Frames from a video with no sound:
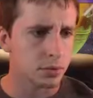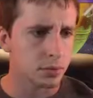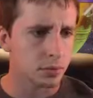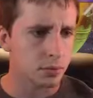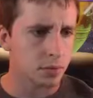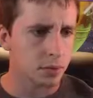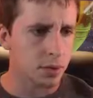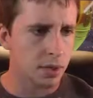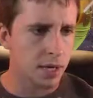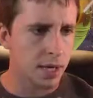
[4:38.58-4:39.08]

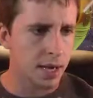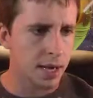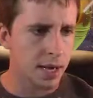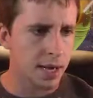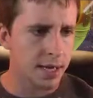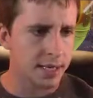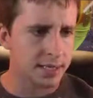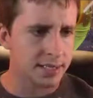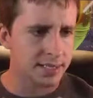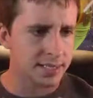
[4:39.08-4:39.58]

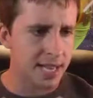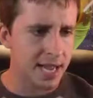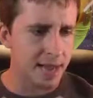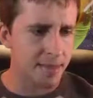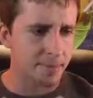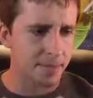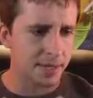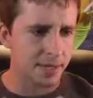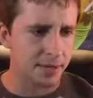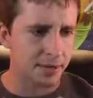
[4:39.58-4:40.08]
What is
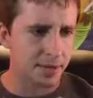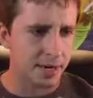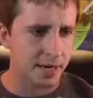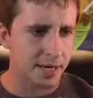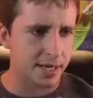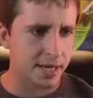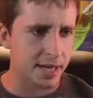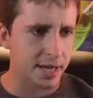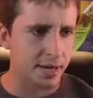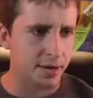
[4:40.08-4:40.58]
happening
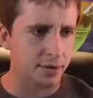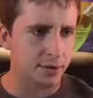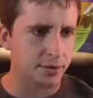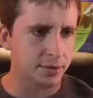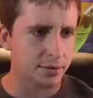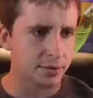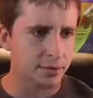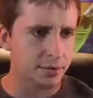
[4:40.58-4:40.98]
right now?